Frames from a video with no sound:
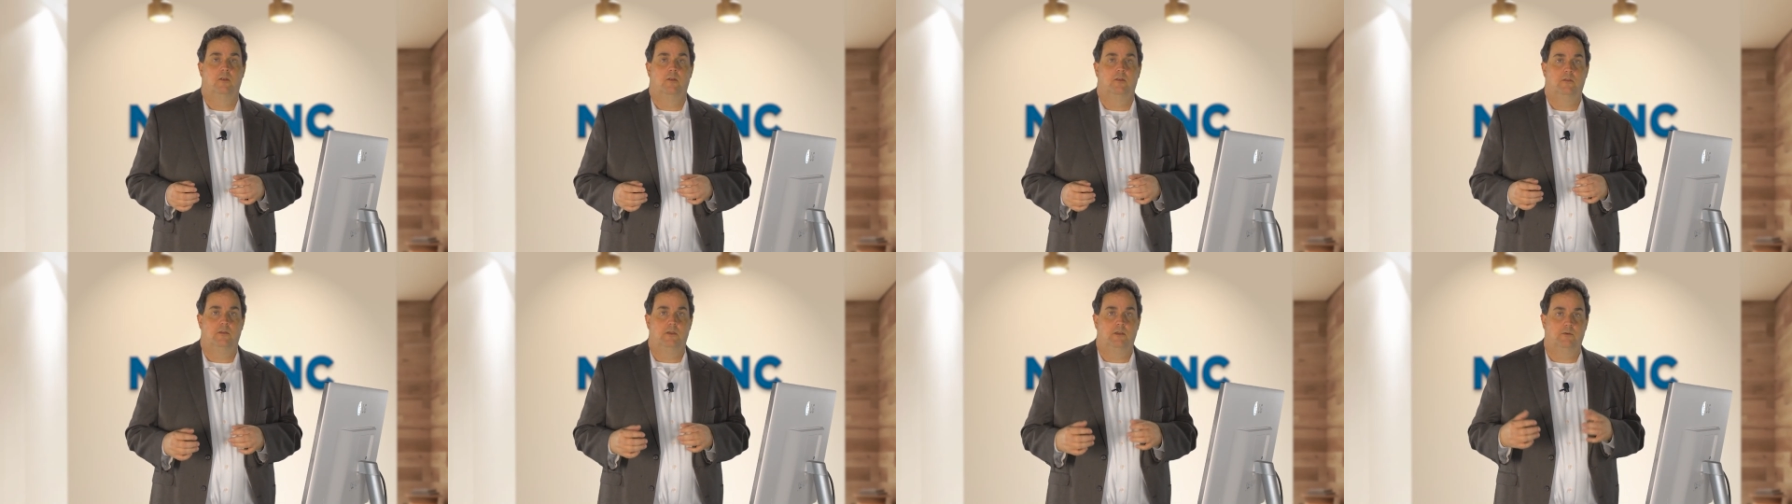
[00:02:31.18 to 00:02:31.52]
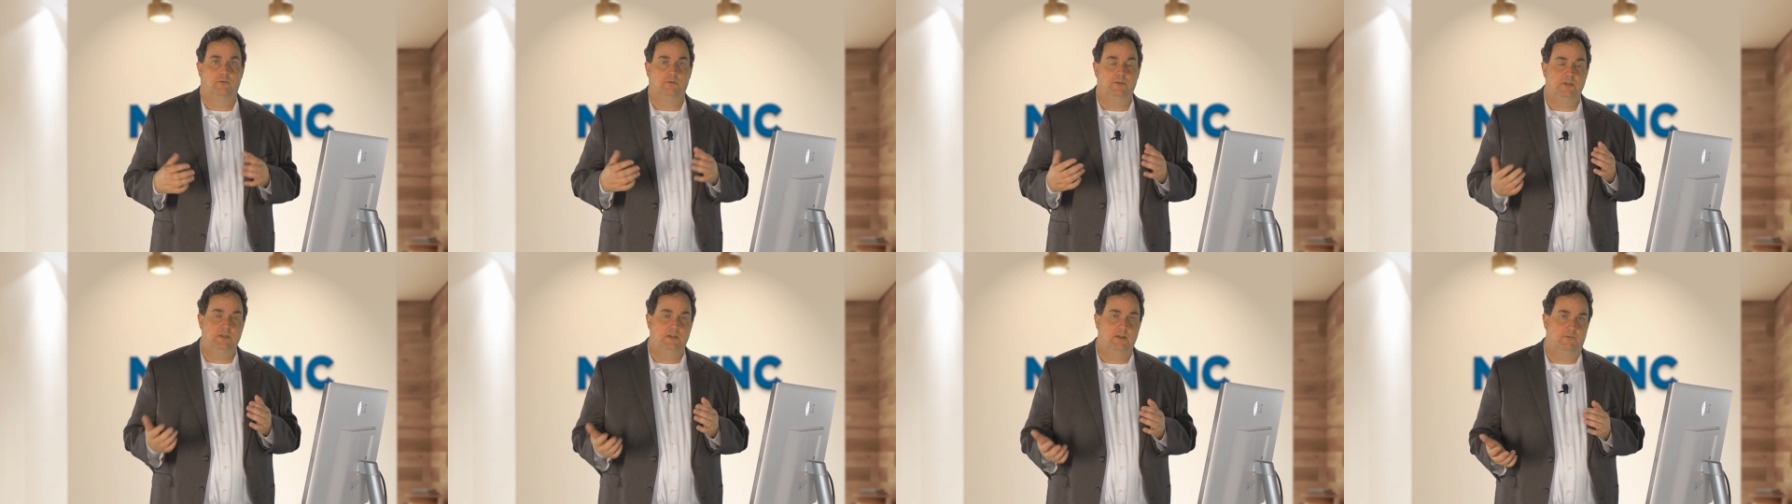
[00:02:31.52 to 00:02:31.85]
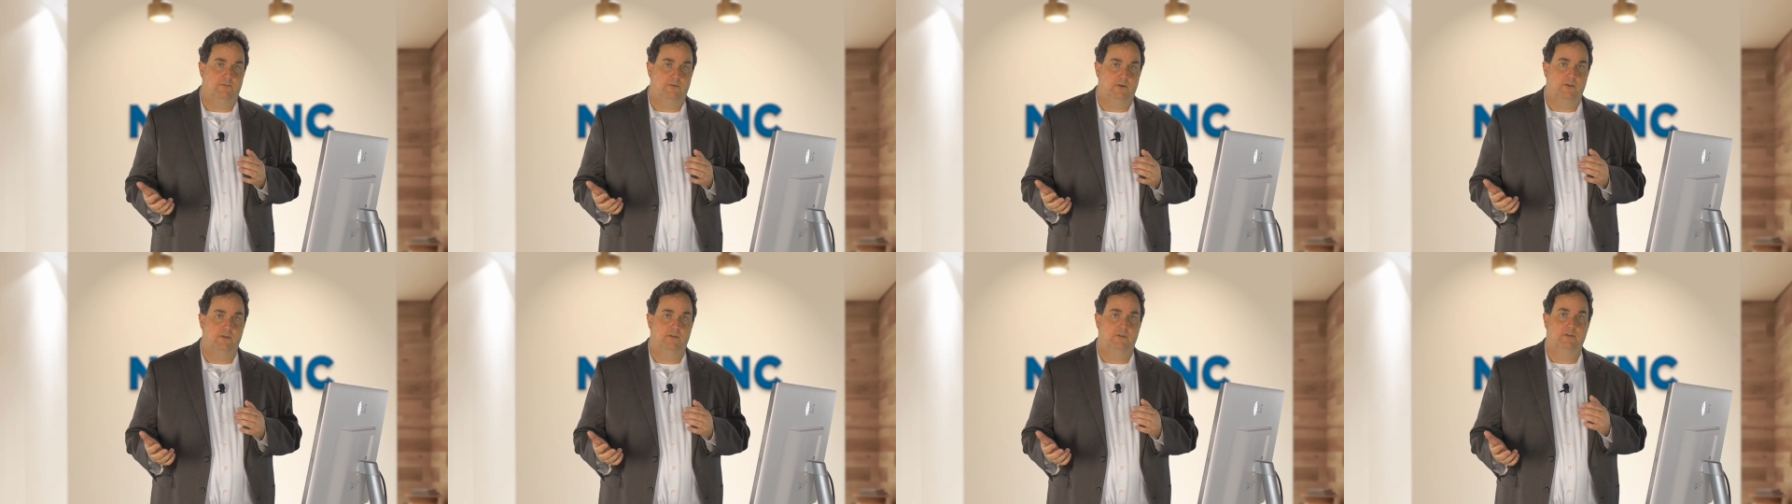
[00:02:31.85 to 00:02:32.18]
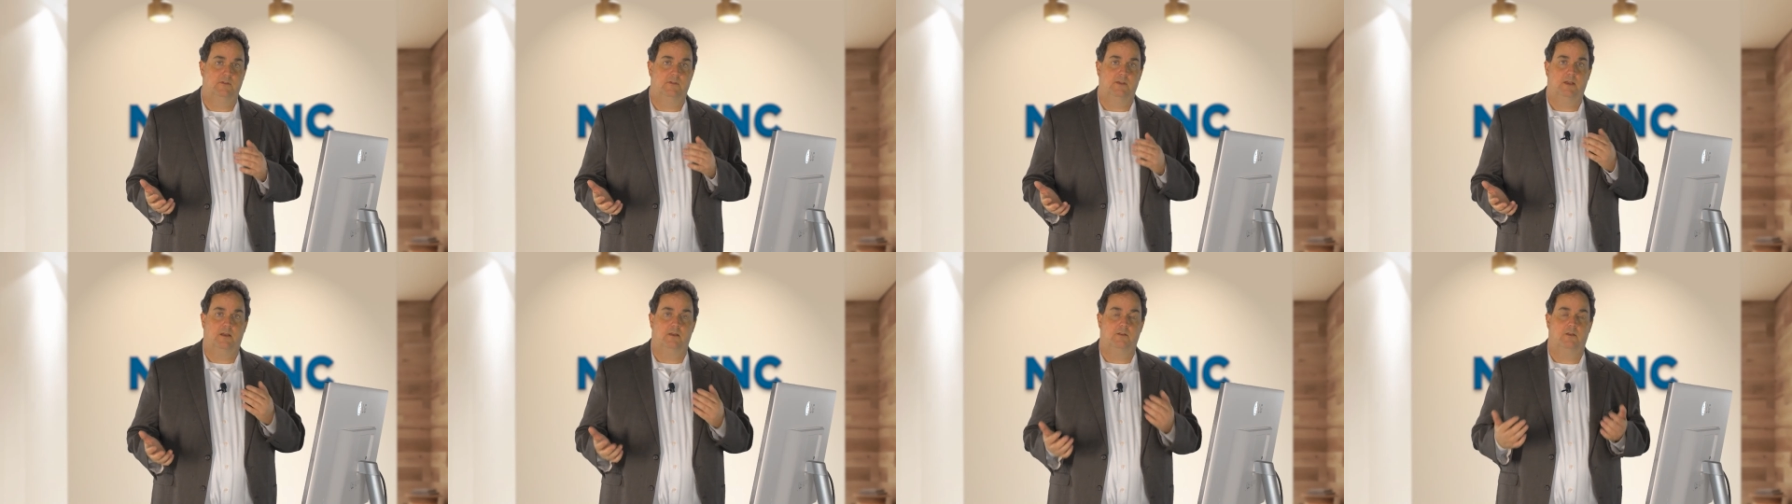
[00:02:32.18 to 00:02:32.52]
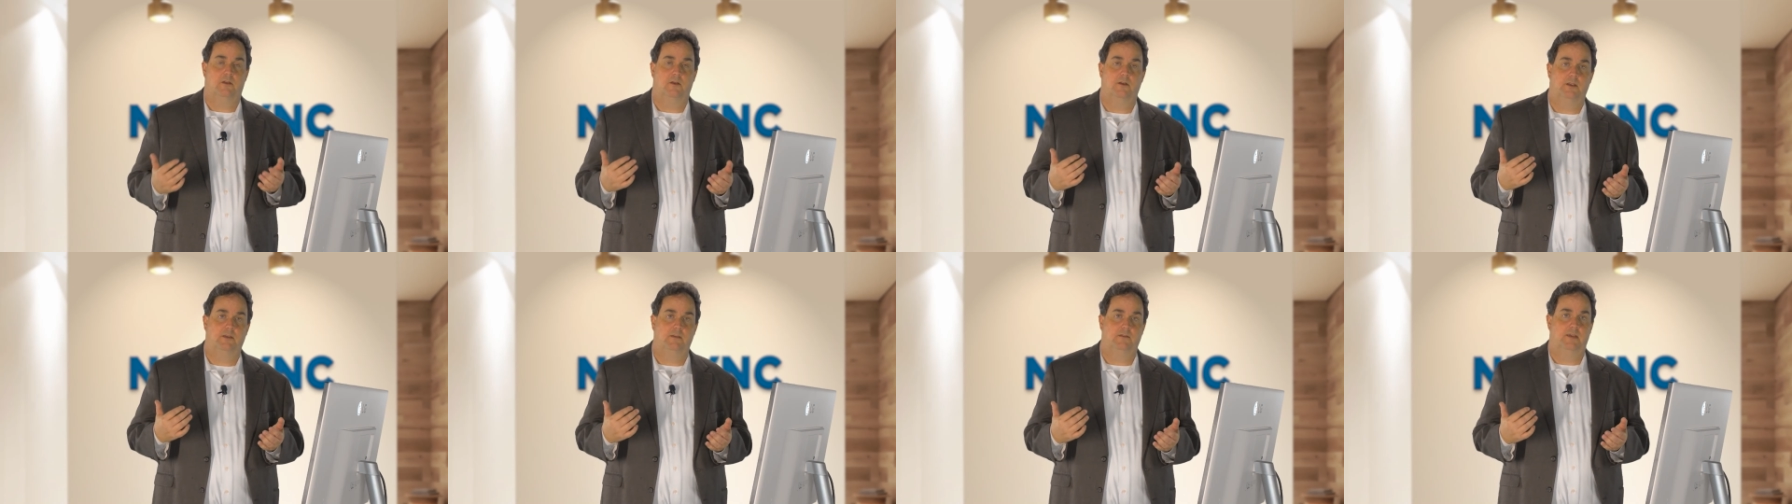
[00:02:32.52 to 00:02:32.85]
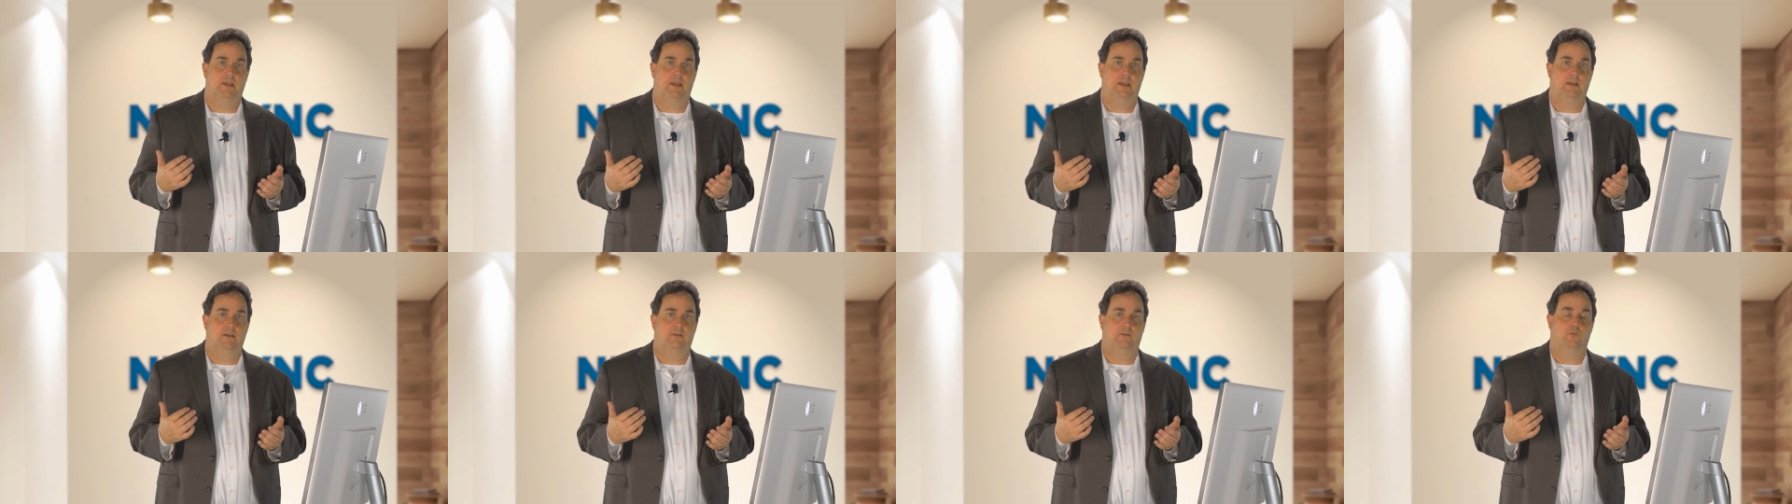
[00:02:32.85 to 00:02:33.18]
The only difference is how long it
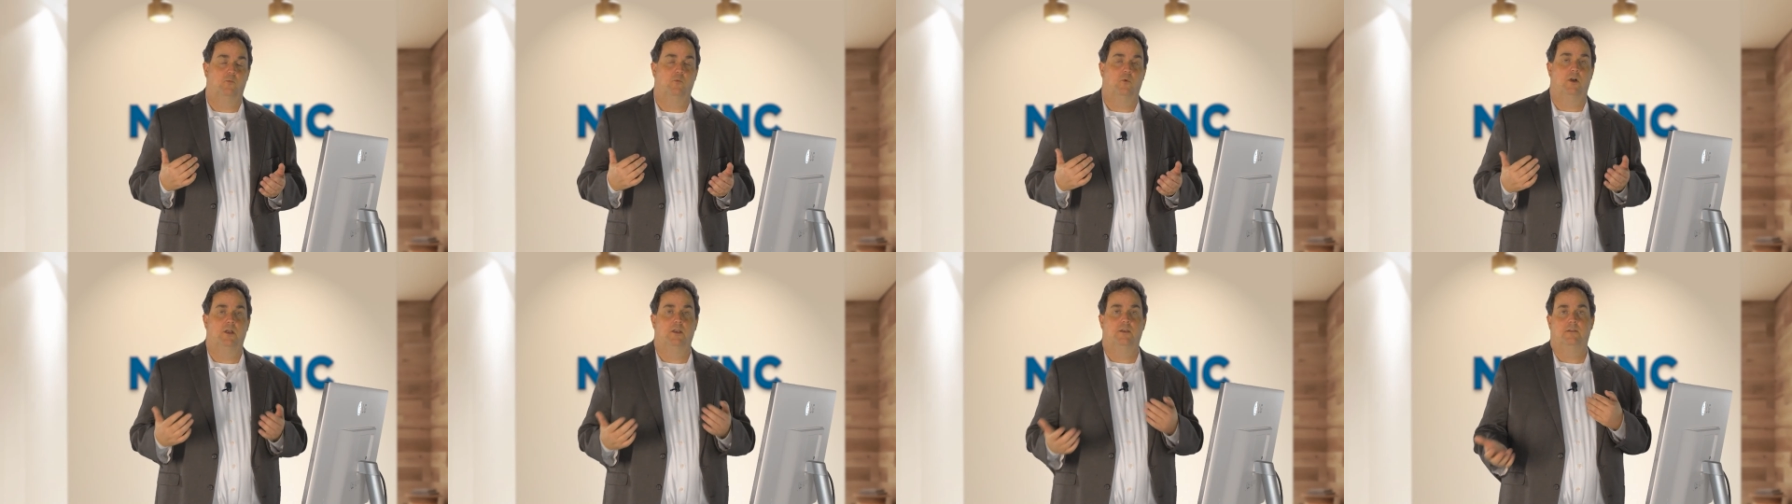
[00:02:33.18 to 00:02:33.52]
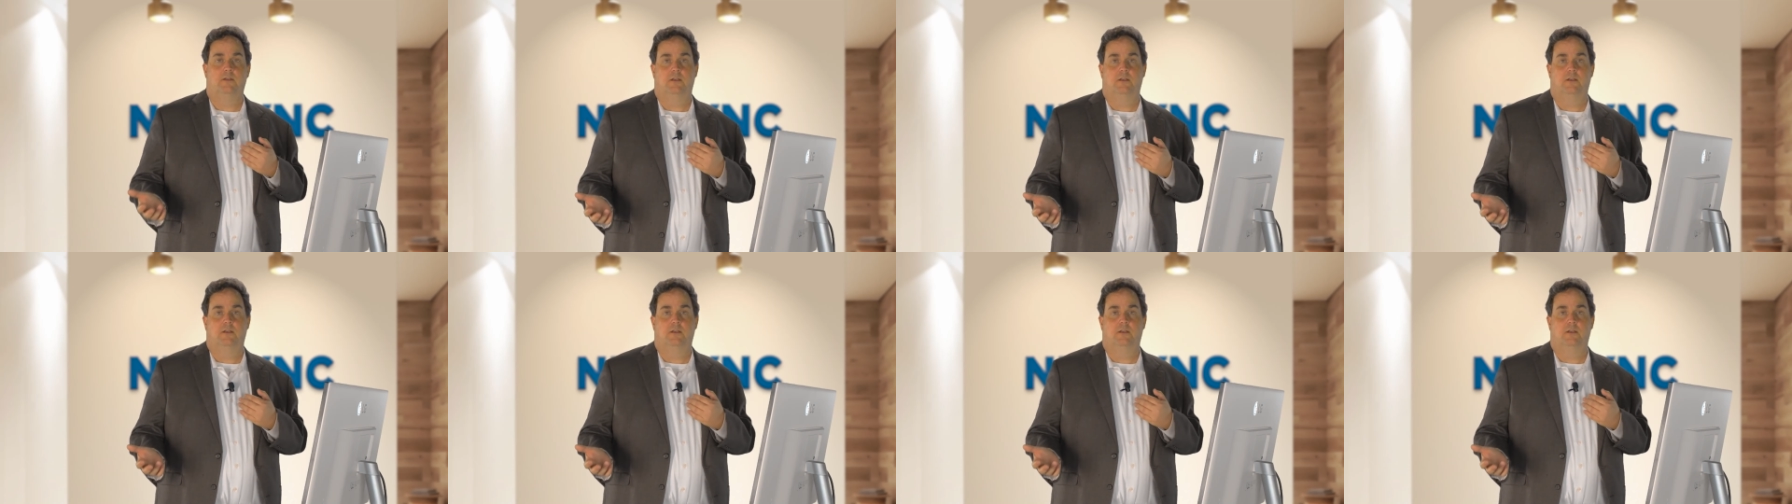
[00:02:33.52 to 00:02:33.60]
takes one